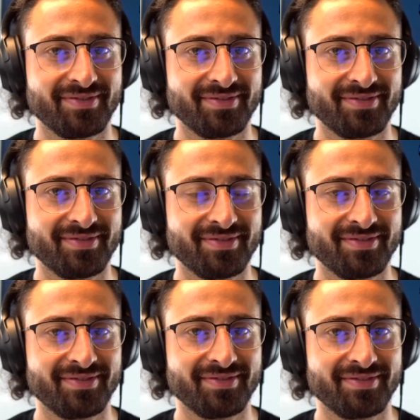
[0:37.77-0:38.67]

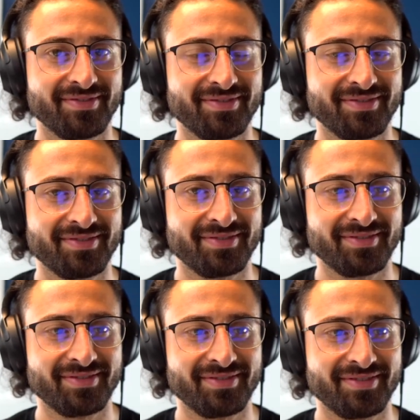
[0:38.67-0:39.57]

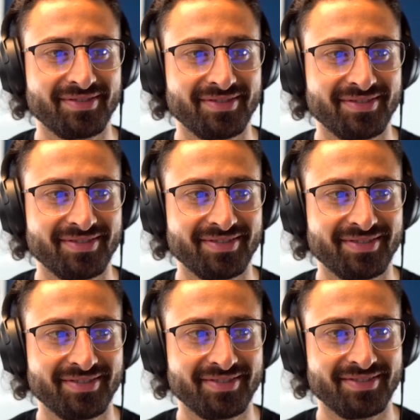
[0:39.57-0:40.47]

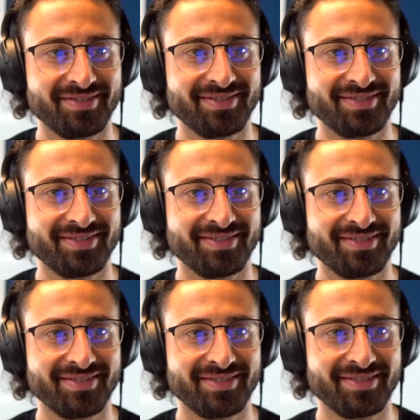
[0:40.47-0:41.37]

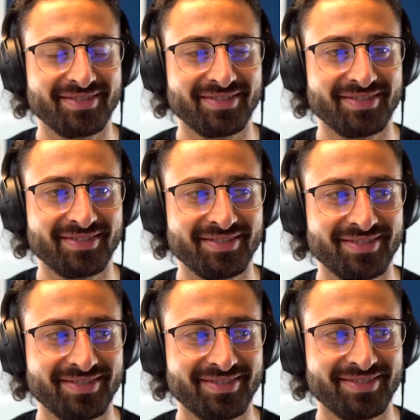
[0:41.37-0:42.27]

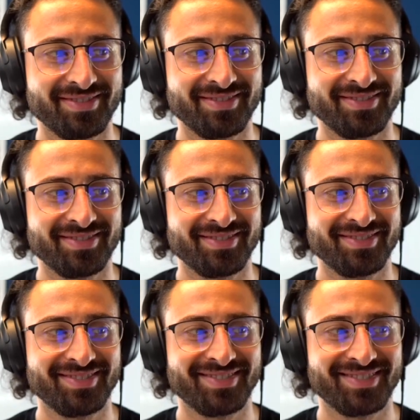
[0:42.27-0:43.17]

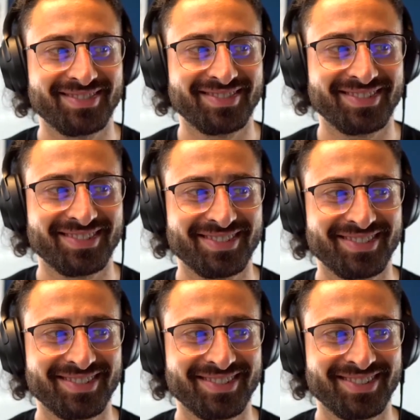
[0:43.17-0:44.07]

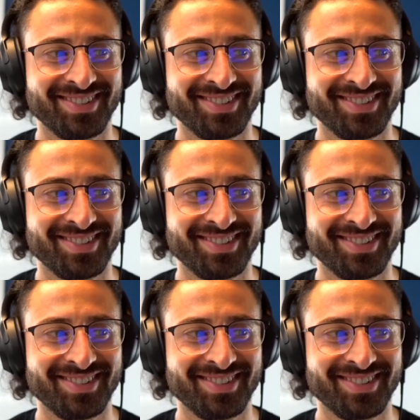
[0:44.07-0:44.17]
No words are spoken by the person on screen.